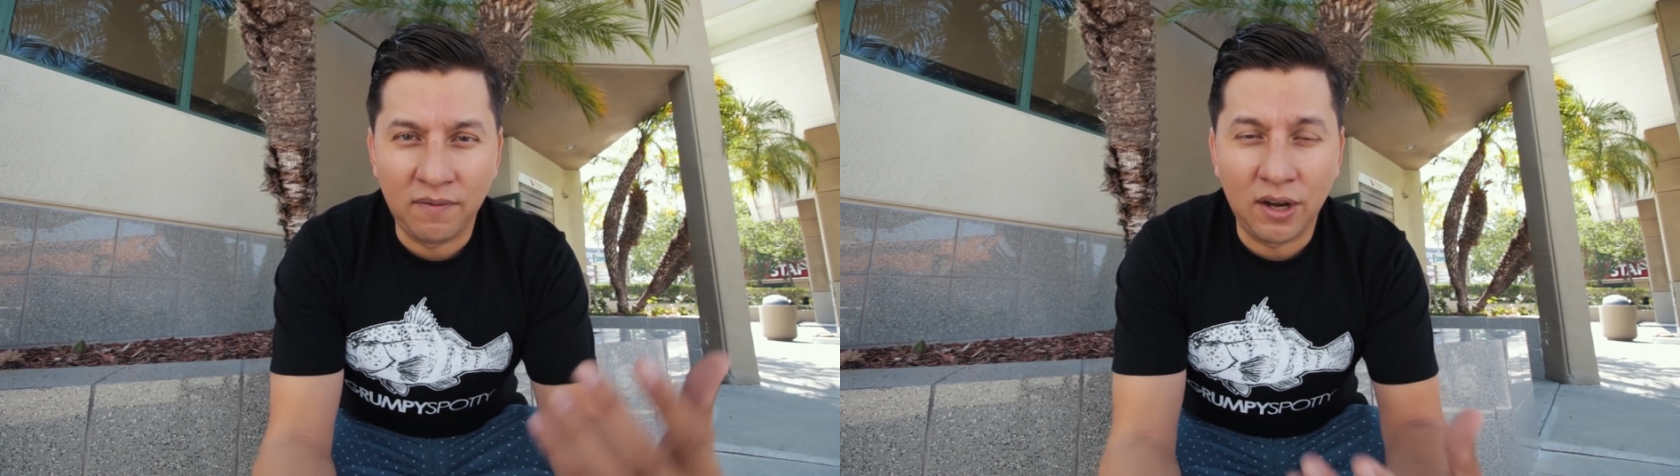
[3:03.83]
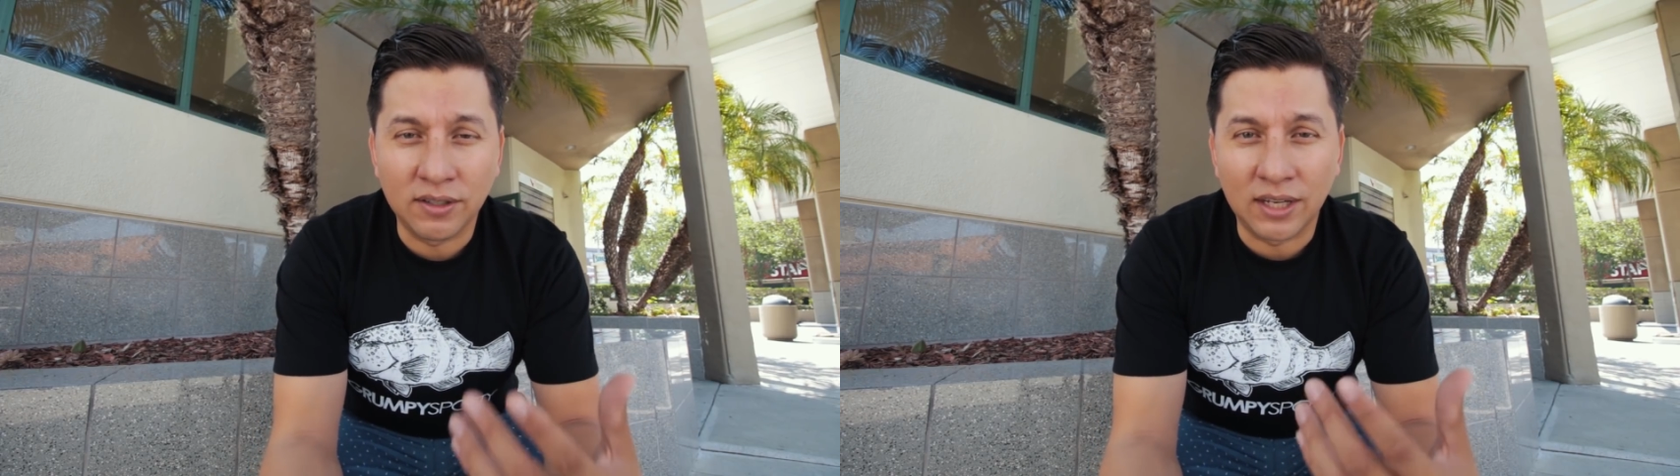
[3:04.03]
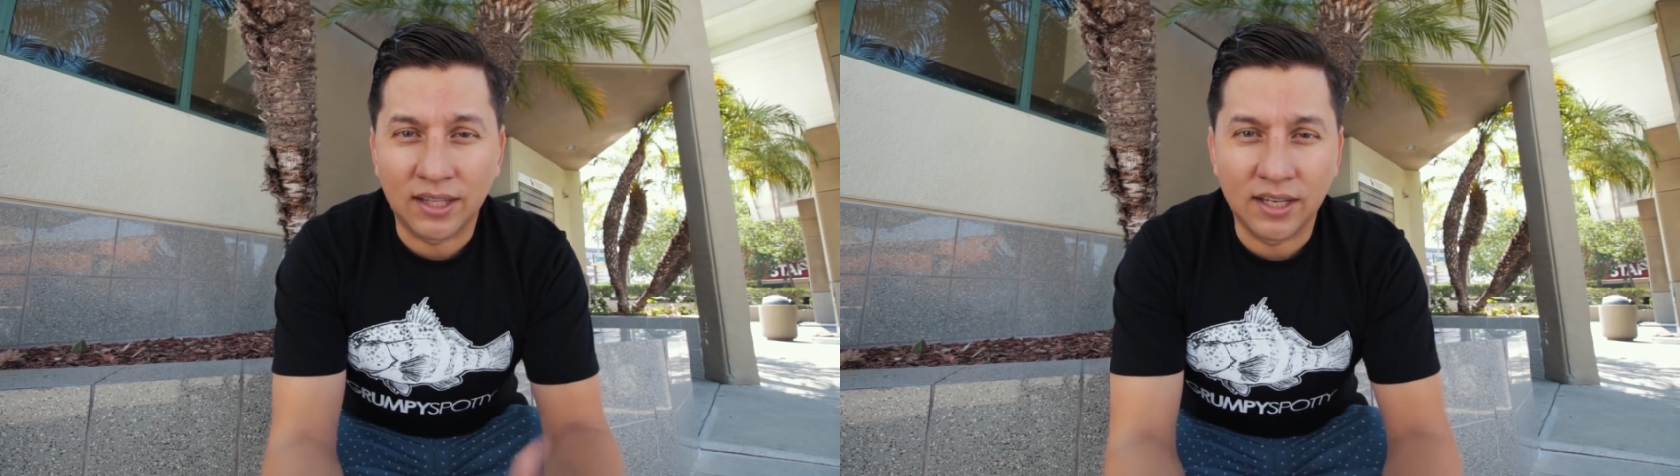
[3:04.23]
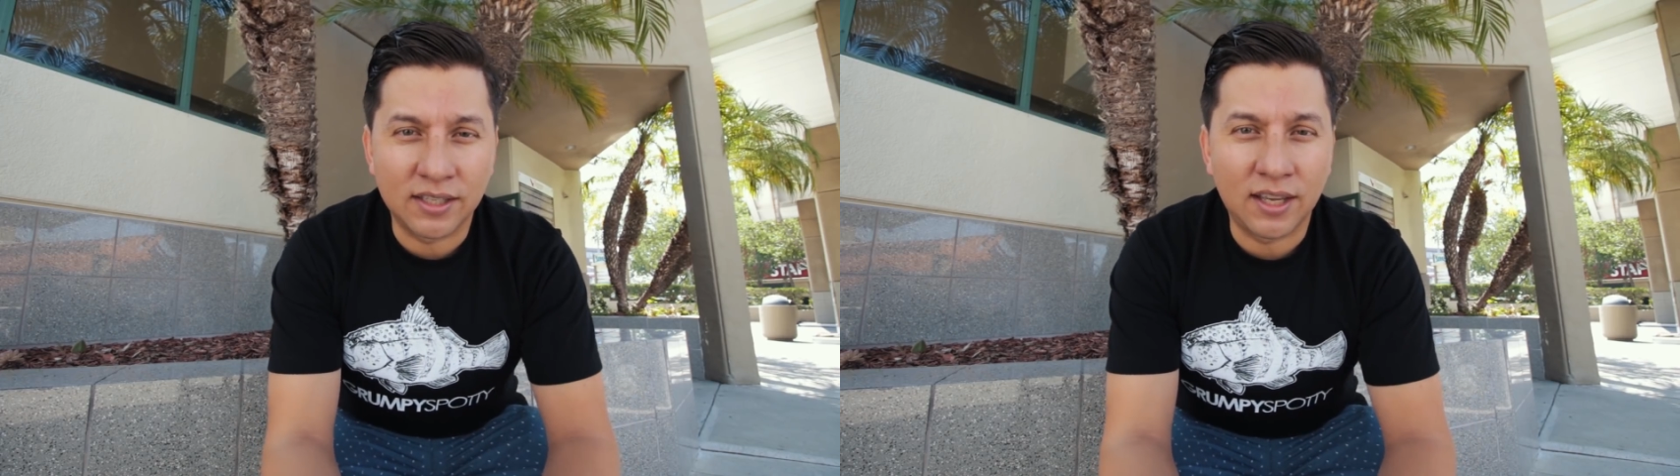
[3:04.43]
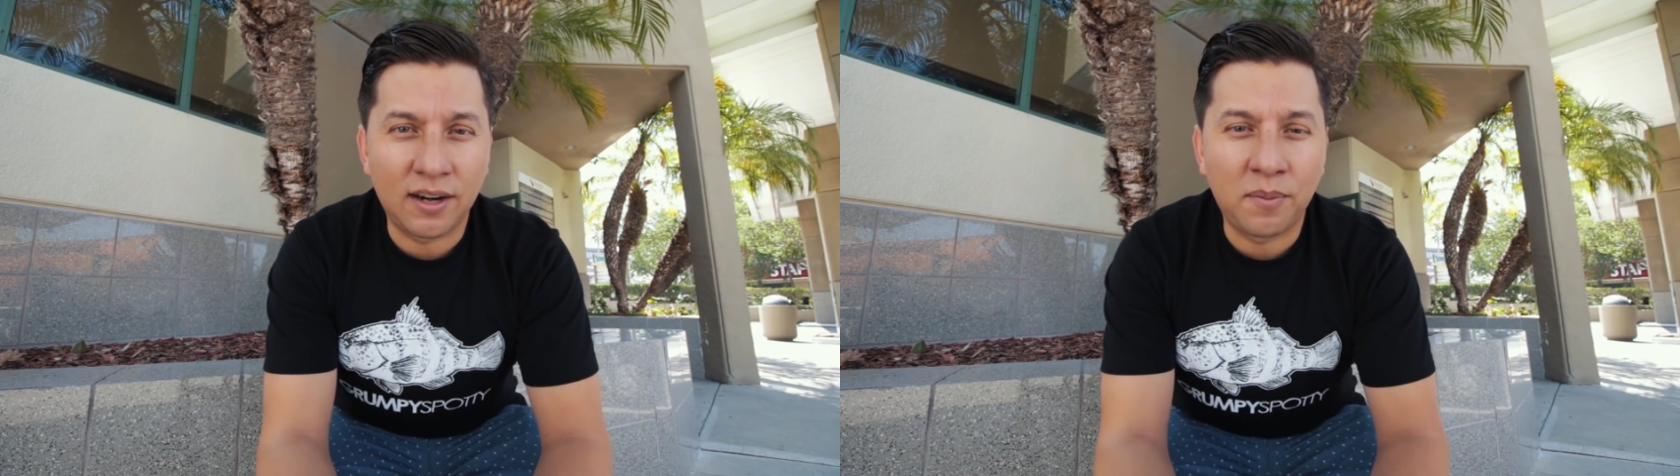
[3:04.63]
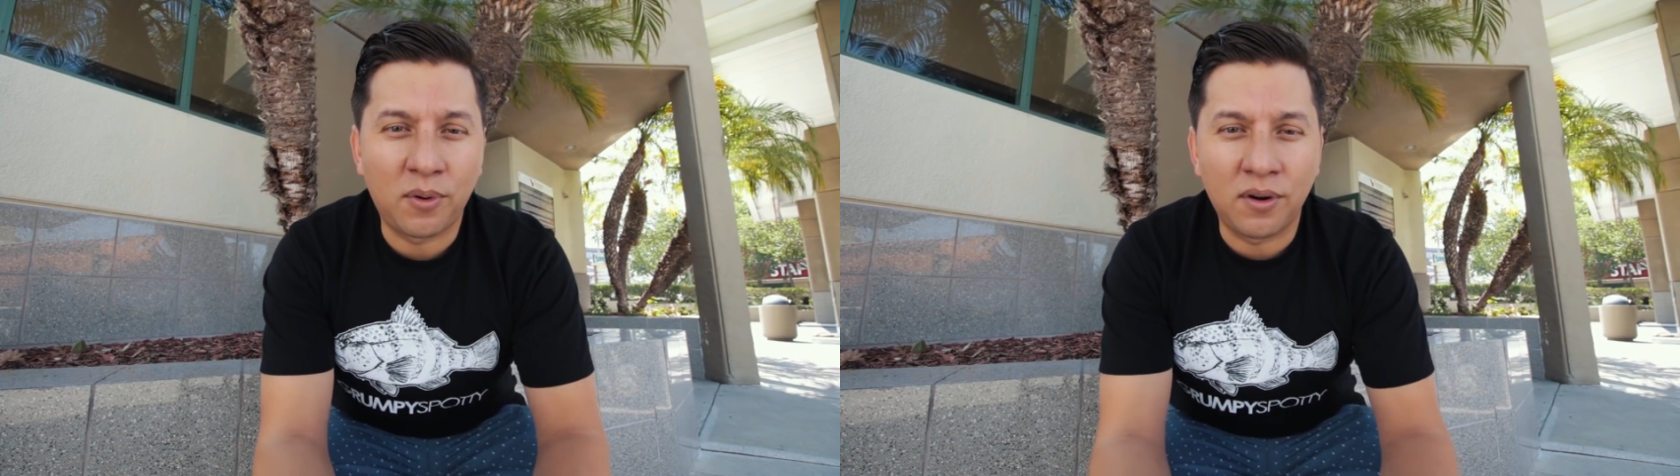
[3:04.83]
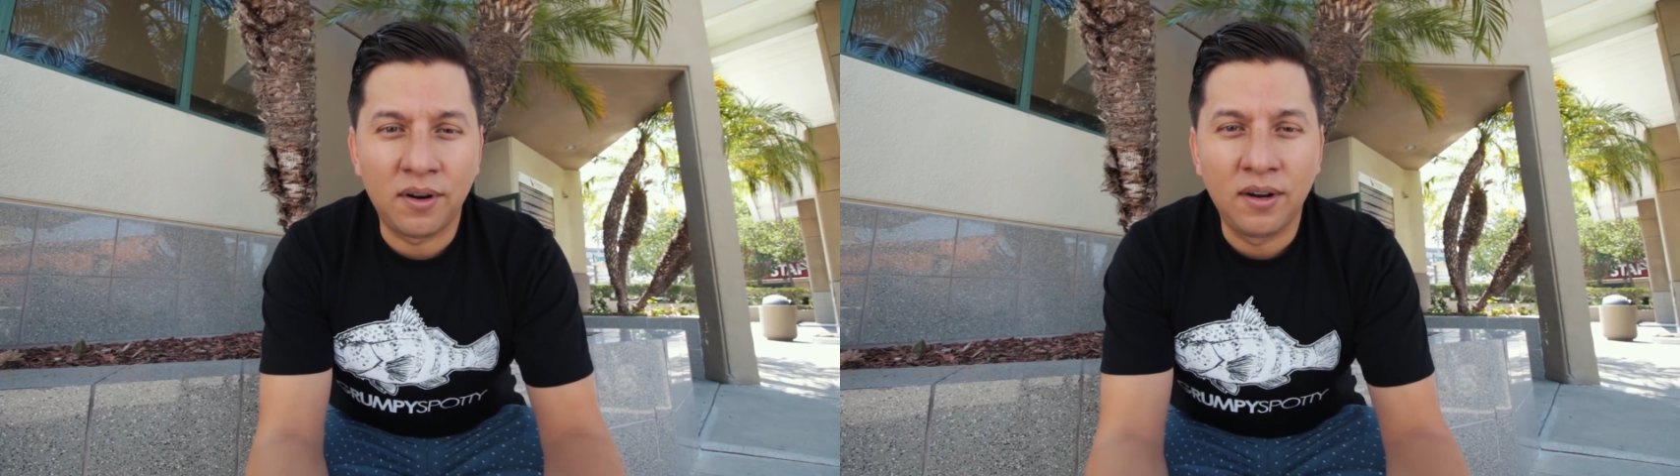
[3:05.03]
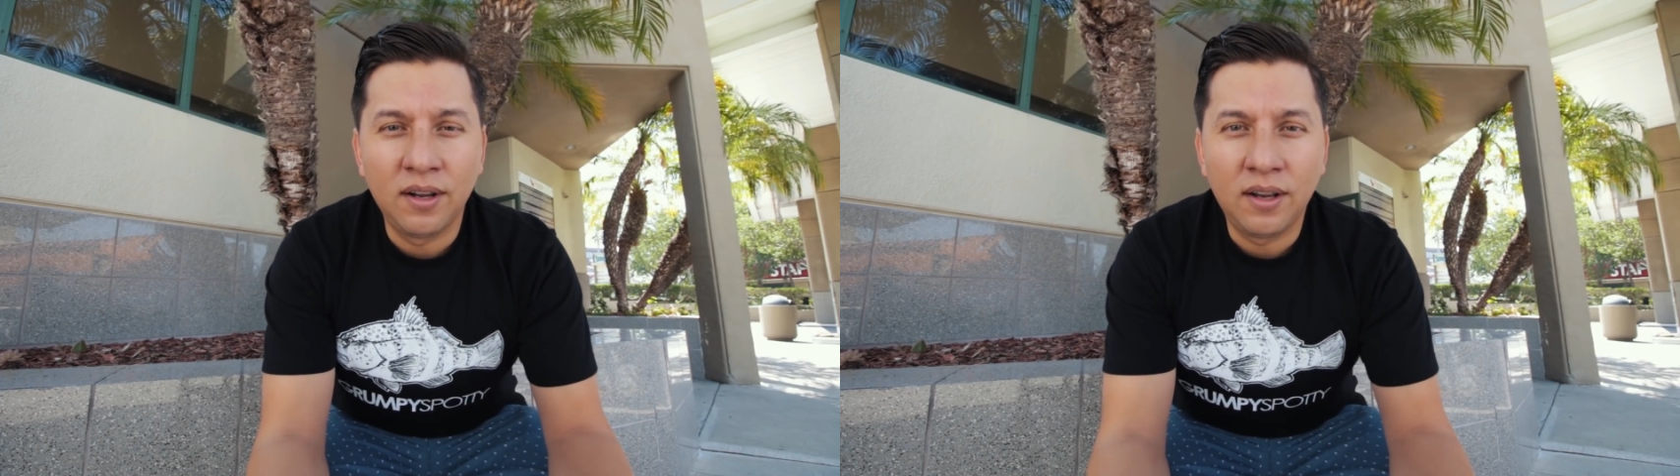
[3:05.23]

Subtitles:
videos like this that are more